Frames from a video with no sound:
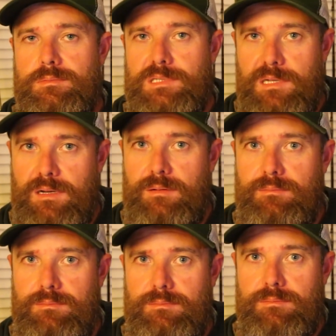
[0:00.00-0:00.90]

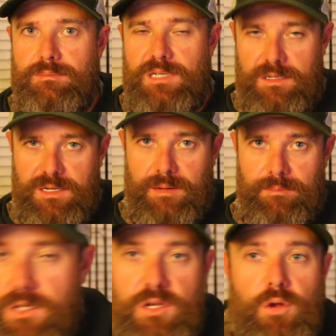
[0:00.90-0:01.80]
some duct tape?
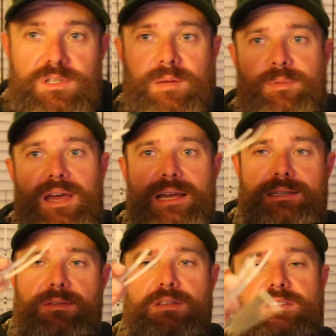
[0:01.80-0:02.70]
2 zip ties.
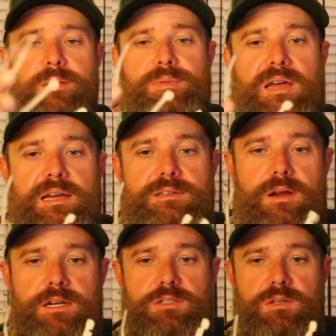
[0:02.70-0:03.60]
I think zip ties
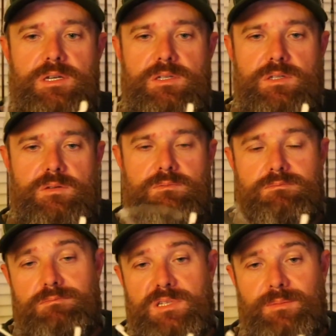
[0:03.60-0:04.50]
are actually
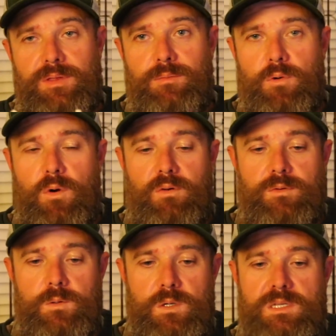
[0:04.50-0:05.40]
some of the more
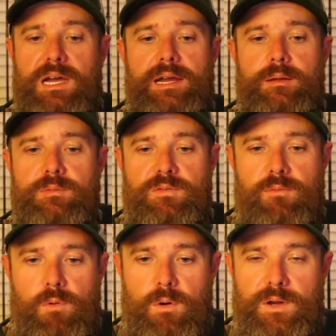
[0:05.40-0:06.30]
overlooked items
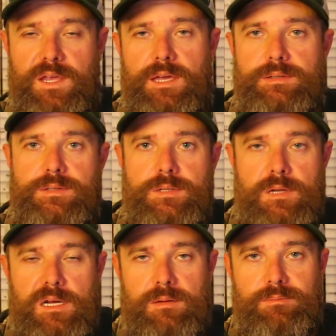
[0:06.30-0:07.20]
for kits,
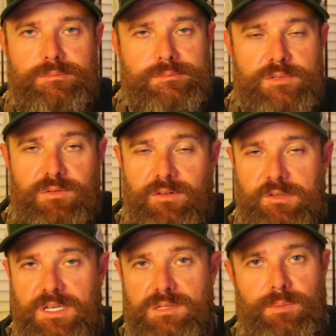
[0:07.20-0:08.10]
survival
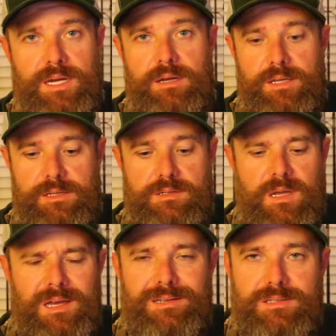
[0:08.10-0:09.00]
kits, bug out kits.
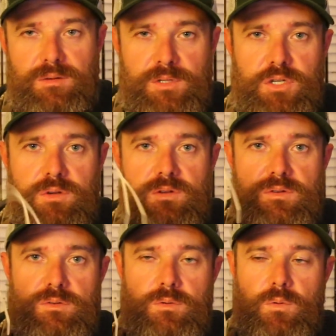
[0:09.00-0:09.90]
So much you could
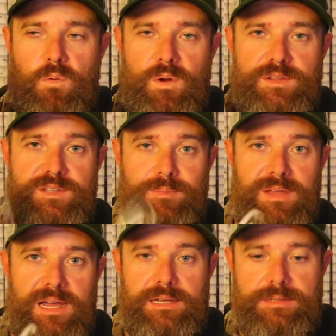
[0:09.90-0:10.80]
do with zip
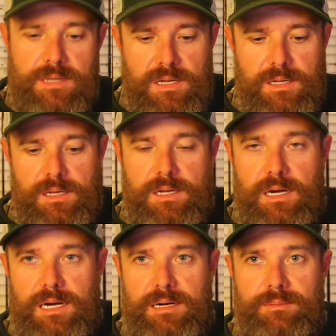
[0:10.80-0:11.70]
ties
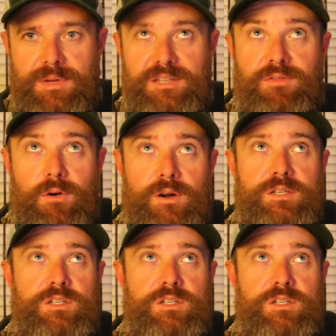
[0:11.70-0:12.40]
as far as